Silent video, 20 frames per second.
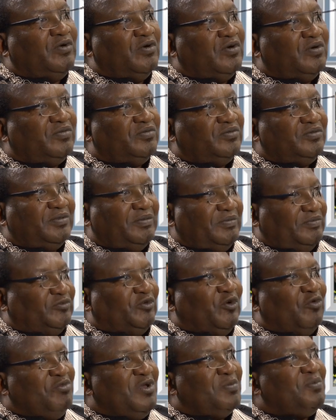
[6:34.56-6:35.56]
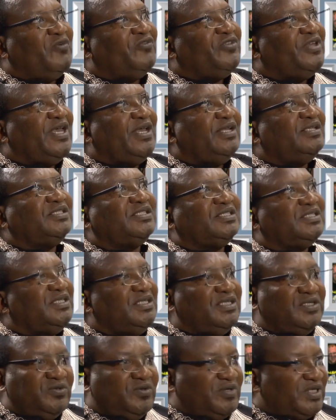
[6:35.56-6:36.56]
No member of the
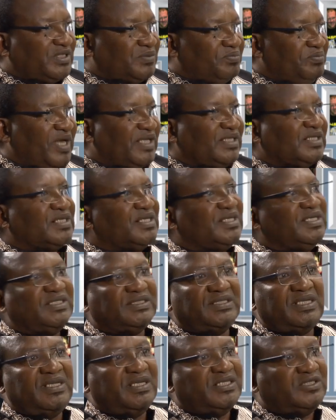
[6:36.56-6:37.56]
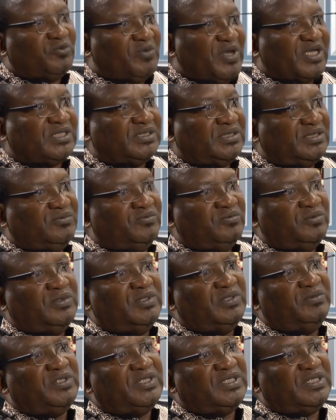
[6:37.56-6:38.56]
ANC who has met Chris and has worked
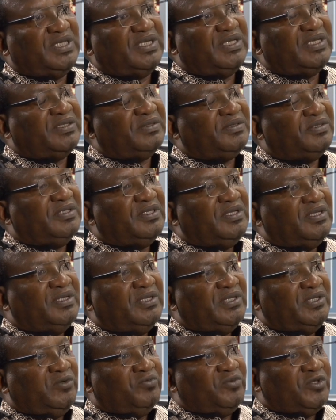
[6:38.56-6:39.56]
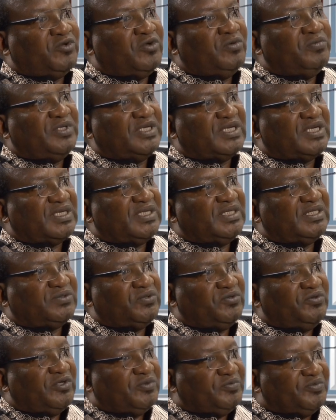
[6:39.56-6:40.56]
with with Comrade
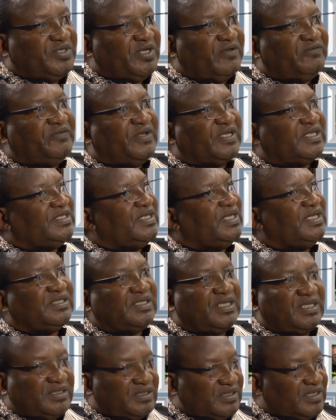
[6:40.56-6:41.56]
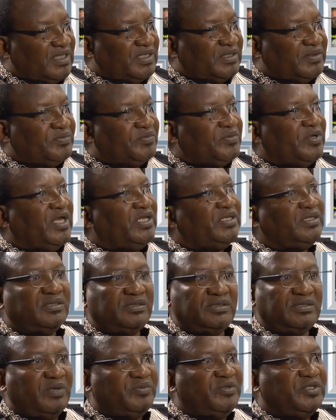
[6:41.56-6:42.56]
Chris will not be affected. And
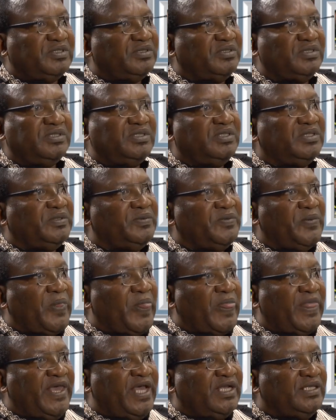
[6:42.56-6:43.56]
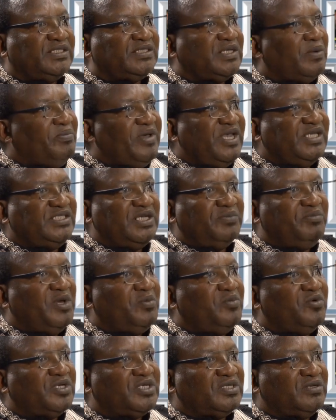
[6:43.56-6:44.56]
I mean he had this amazing
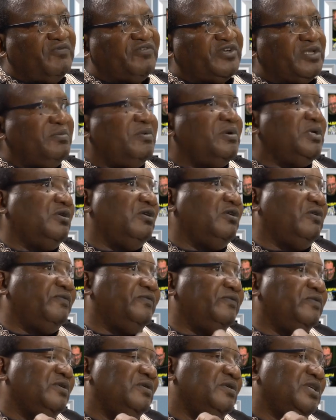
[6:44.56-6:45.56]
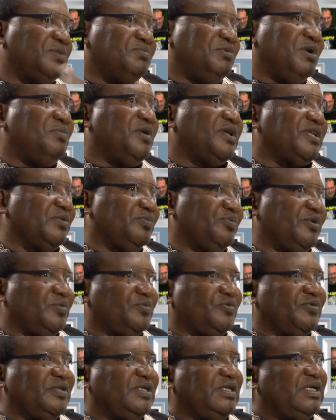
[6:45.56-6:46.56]
memory of remembering
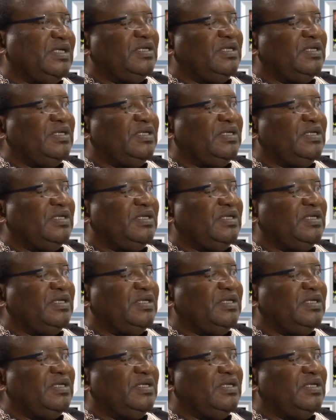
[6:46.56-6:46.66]
people.